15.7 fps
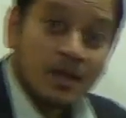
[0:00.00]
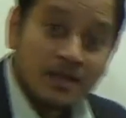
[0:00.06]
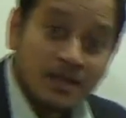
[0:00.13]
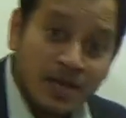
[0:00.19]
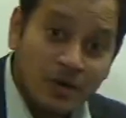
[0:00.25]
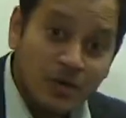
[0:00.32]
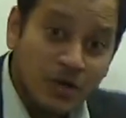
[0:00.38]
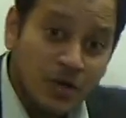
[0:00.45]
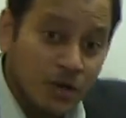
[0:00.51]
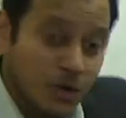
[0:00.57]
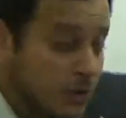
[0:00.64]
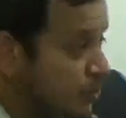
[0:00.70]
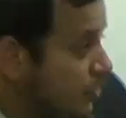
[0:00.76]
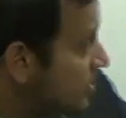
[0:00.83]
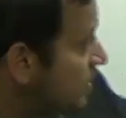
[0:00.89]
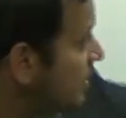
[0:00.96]
Now
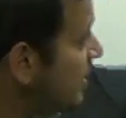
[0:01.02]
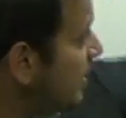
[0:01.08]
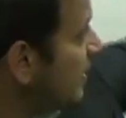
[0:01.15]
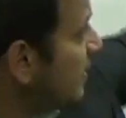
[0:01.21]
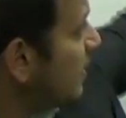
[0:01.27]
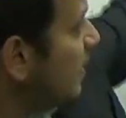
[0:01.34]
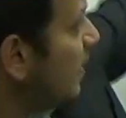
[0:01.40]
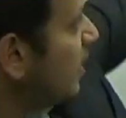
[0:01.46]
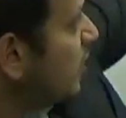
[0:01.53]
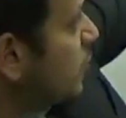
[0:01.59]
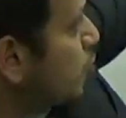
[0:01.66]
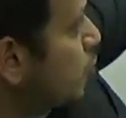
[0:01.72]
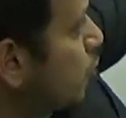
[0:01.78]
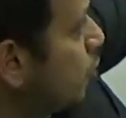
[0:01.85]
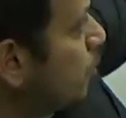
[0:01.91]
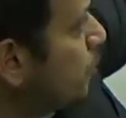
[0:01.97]
you see a
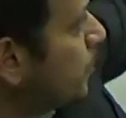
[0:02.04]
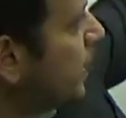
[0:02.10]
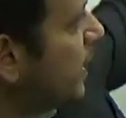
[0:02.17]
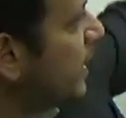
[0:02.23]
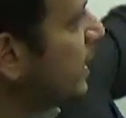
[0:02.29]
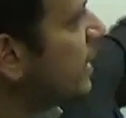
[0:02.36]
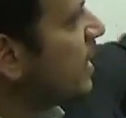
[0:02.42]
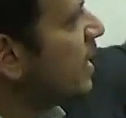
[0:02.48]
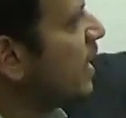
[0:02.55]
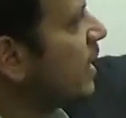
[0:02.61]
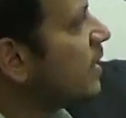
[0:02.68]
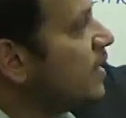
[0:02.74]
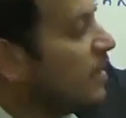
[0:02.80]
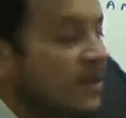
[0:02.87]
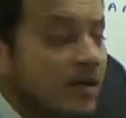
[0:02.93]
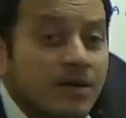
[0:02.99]
scooped area
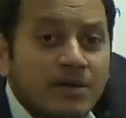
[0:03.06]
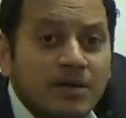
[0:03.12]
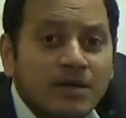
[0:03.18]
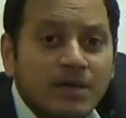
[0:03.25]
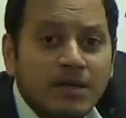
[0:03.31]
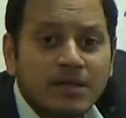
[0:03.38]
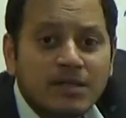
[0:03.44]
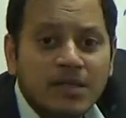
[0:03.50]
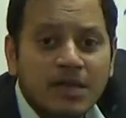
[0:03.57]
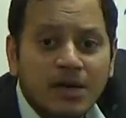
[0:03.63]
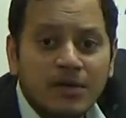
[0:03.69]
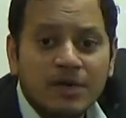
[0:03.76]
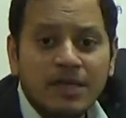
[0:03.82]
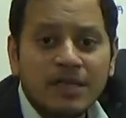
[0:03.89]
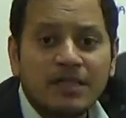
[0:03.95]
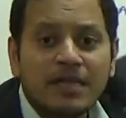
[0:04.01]
here
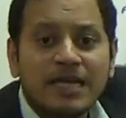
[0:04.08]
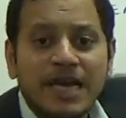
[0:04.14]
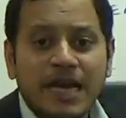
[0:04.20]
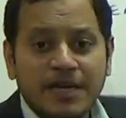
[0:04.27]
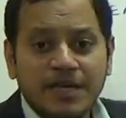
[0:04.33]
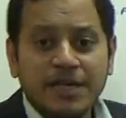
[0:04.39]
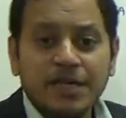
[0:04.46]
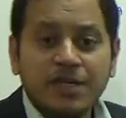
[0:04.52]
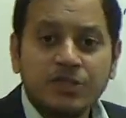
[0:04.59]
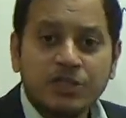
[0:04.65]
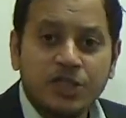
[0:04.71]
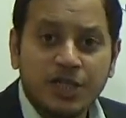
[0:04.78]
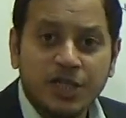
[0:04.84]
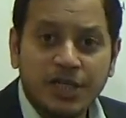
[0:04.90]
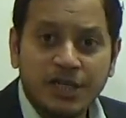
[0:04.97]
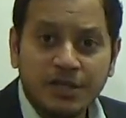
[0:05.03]
surrounding the Canadian
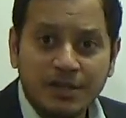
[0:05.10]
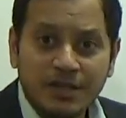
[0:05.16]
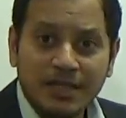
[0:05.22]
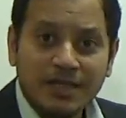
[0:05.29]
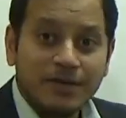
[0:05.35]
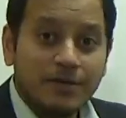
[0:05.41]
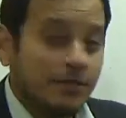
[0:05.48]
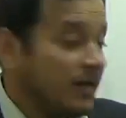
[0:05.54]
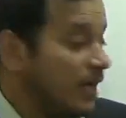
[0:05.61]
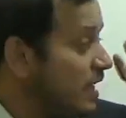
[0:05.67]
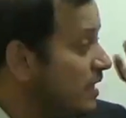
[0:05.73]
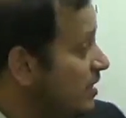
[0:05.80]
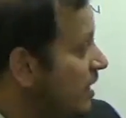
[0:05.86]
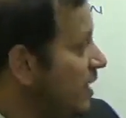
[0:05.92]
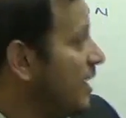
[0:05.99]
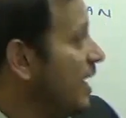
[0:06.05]
Shield. When I
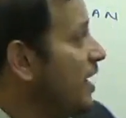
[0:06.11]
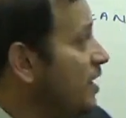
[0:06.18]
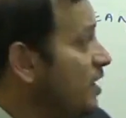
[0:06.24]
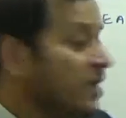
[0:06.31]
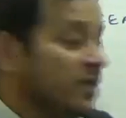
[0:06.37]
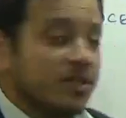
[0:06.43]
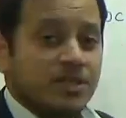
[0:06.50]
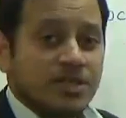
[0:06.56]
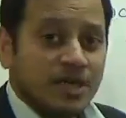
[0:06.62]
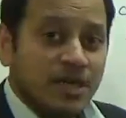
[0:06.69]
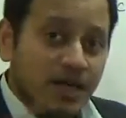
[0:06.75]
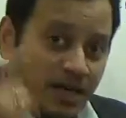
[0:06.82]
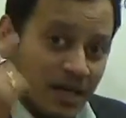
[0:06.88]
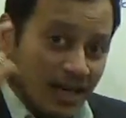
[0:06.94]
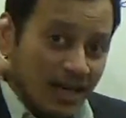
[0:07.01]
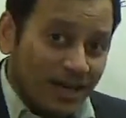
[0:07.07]
say Canadian
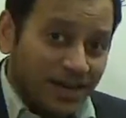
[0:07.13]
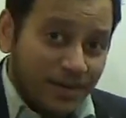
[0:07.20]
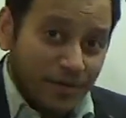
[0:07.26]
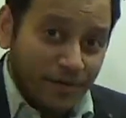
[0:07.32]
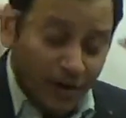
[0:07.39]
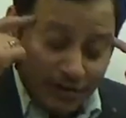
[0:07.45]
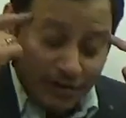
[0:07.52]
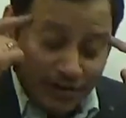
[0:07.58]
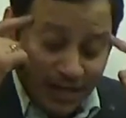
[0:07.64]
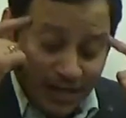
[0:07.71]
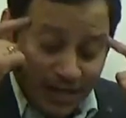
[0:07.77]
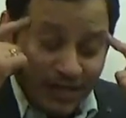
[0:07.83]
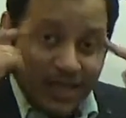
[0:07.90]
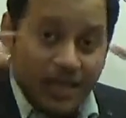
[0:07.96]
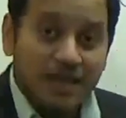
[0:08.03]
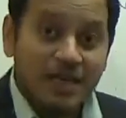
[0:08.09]
Shield, if you have
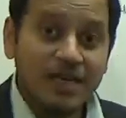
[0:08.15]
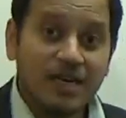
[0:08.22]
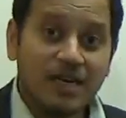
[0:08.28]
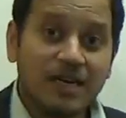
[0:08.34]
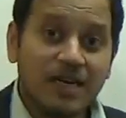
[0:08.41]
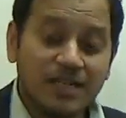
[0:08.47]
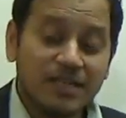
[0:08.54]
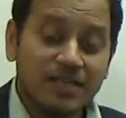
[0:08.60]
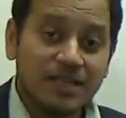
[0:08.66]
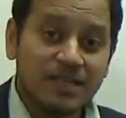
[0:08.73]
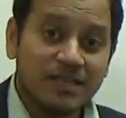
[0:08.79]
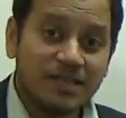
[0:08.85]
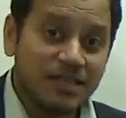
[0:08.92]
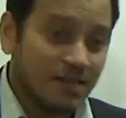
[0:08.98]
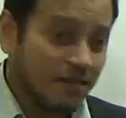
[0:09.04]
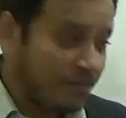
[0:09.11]
done the earlier
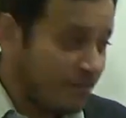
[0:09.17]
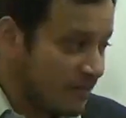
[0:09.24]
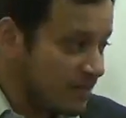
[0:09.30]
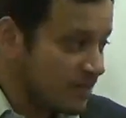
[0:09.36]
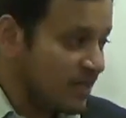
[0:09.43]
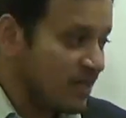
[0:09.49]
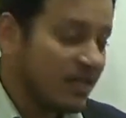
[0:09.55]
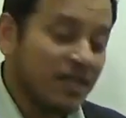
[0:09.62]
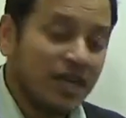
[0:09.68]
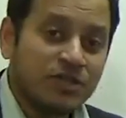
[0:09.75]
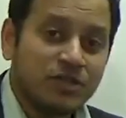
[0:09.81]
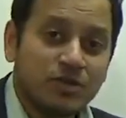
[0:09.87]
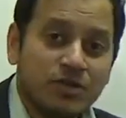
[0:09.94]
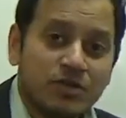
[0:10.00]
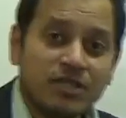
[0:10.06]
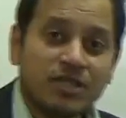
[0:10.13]
lectures, the first thing that
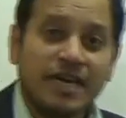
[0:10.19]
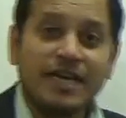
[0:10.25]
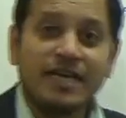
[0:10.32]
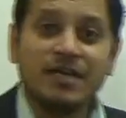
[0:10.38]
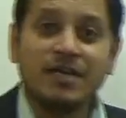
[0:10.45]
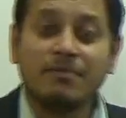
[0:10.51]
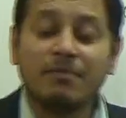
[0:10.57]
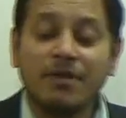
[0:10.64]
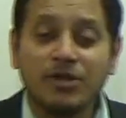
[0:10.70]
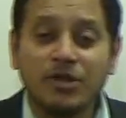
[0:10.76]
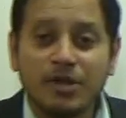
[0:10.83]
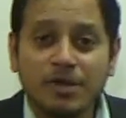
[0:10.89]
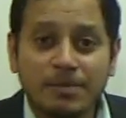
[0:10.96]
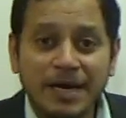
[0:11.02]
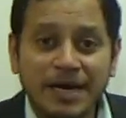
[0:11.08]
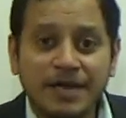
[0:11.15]
should strike in
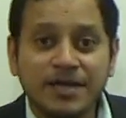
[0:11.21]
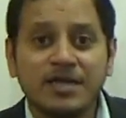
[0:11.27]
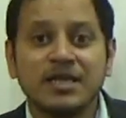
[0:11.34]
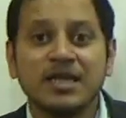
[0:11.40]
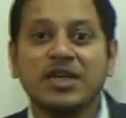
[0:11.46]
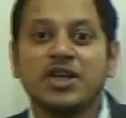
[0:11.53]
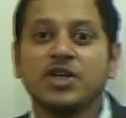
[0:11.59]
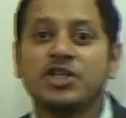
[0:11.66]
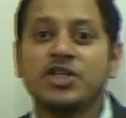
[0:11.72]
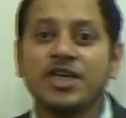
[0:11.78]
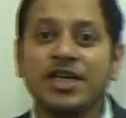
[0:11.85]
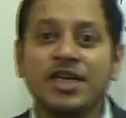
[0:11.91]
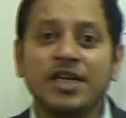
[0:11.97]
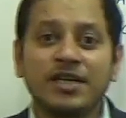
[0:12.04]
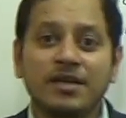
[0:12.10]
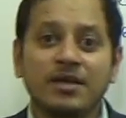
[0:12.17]
your mind is
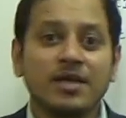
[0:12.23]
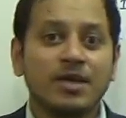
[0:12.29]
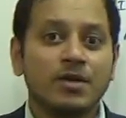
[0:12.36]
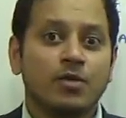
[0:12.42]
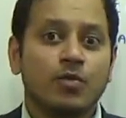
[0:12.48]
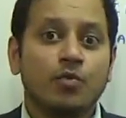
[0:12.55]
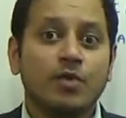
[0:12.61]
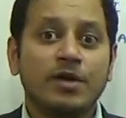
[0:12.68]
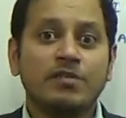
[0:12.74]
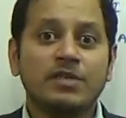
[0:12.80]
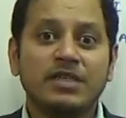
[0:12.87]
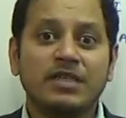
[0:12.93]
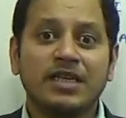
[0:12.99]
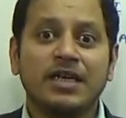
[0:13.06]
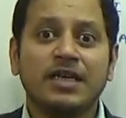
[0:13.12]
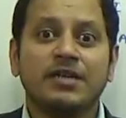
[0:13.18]
shield. When we
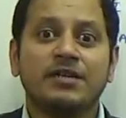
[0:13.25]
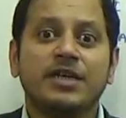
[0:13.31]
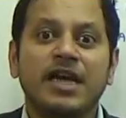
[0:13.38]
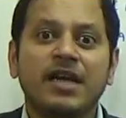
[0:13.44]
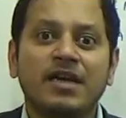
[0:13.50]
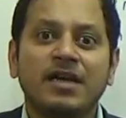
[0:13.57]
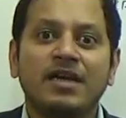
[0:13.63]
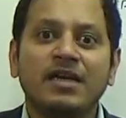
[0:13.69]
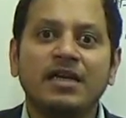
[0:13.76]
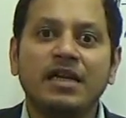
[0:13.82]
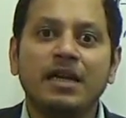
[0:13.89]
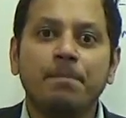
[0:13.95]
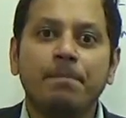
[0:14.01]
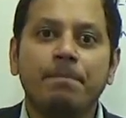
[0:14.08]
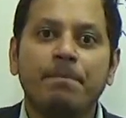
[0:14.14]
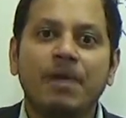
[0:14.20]
say
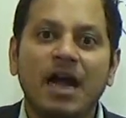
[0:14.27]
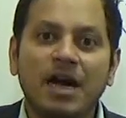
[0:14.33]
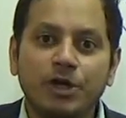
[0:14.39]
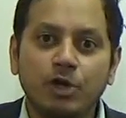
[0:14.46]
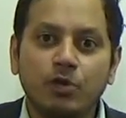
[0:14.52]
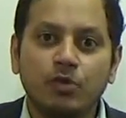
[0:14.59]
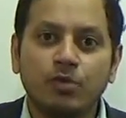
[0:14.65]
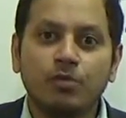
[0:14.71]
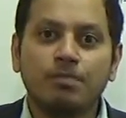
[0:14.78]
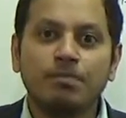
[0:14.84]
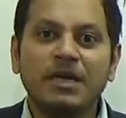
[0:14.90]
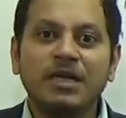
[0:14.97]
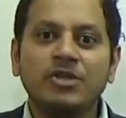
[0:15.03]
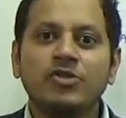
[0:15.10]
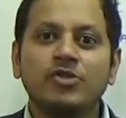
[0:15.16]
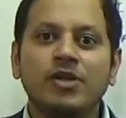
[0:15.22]
Deccan Plateau,
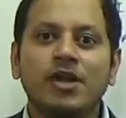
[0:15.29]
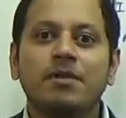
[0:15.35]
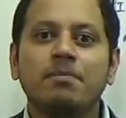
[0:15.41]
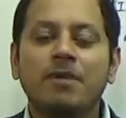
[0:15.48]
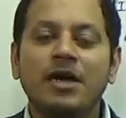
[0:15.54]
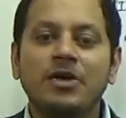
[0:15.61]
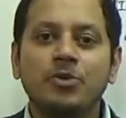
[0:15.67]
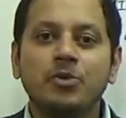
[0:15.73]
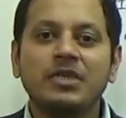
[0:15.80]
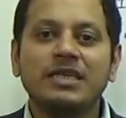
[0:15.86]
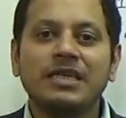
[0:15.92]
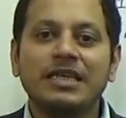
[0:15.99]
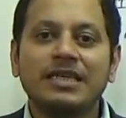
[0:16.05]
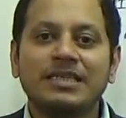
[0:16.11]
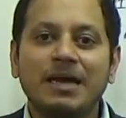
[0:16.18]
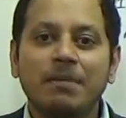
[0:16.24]
Peninsular Plateau is
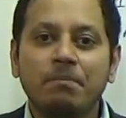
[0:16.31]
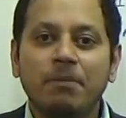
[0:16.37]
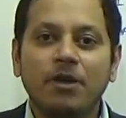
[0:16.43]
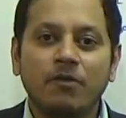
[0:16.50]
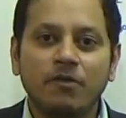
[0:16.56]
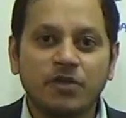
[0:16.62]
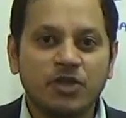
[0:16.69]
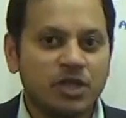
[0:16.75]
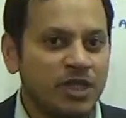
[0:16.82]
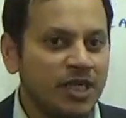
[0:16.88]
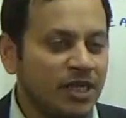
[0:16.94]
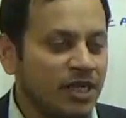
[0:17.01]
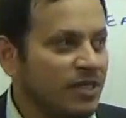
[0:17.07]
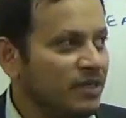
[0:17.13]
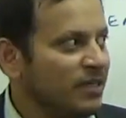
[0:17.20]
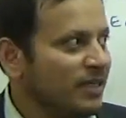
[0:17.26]
an example of a
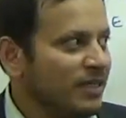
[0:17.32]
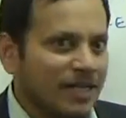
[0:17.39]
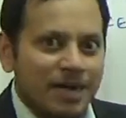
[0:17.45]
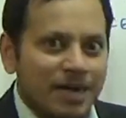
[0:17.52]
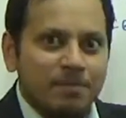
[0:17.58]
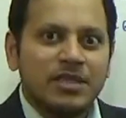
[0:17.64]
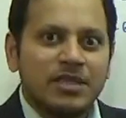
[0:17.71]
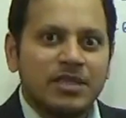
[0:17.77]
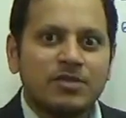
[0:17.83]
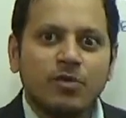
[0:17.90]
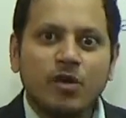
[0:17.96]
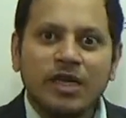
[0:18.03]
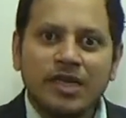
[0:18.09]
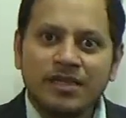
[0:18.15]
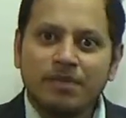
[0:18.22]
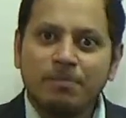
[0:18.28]
shield. That means
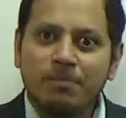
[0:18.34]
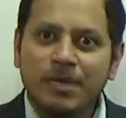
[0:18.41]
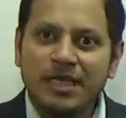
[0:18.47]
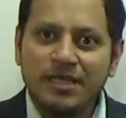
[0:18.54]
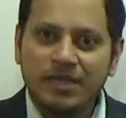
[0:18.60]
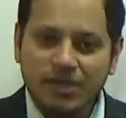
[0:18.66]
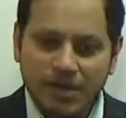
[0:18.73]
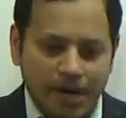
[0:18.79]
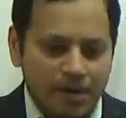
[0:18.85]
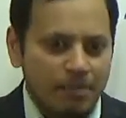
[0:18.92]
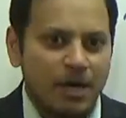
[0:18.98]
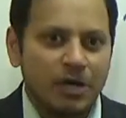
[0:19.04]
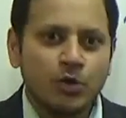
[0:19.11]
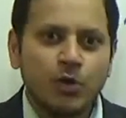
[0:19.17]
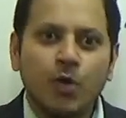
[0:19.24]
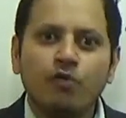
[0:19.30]
what is a Peninsular
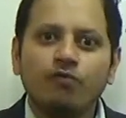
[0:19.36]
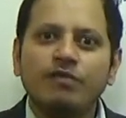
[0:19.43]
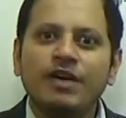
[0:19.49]
Plateau?